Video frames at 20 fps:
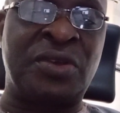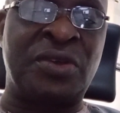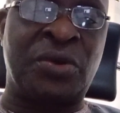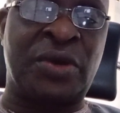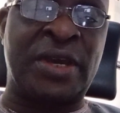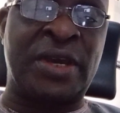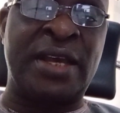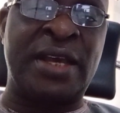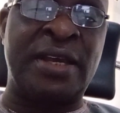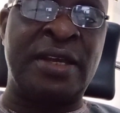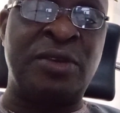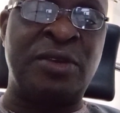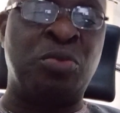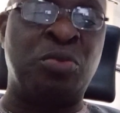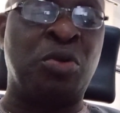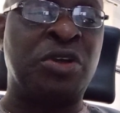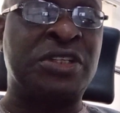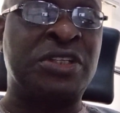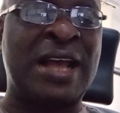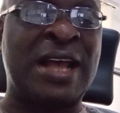Okay?
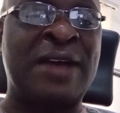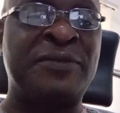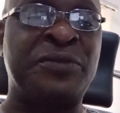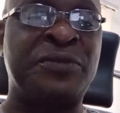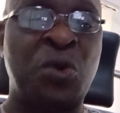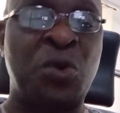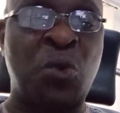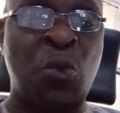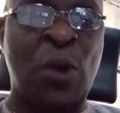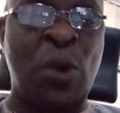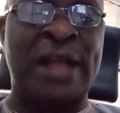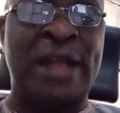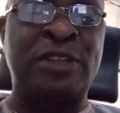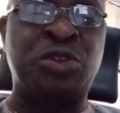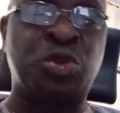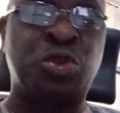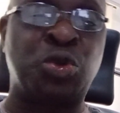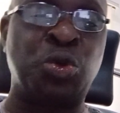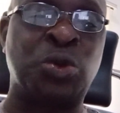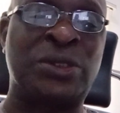You must have
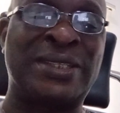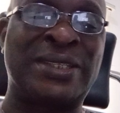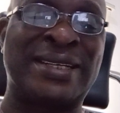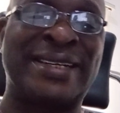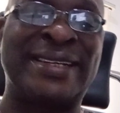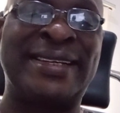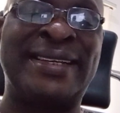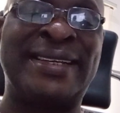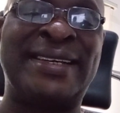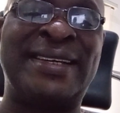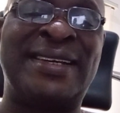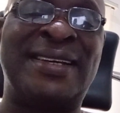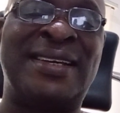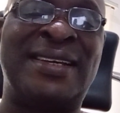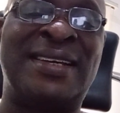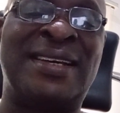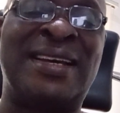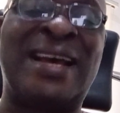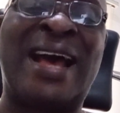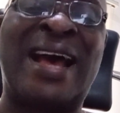1, 2, 3,
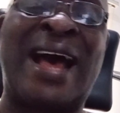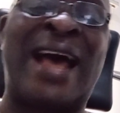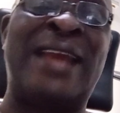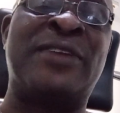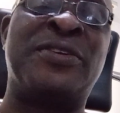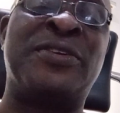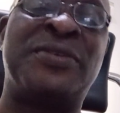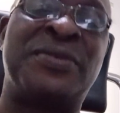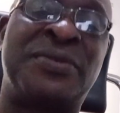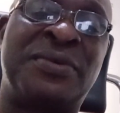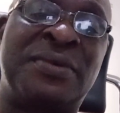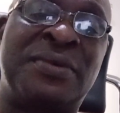and